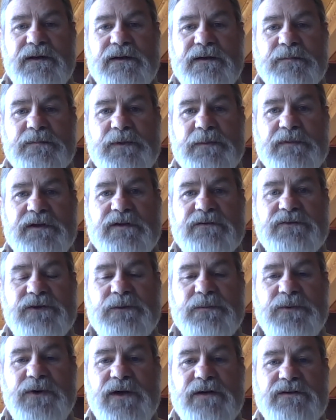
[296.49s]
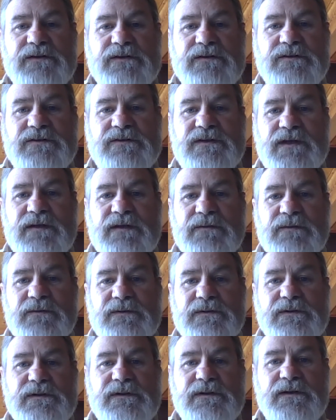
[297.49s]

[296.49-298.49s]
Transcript: implement a few projects that would,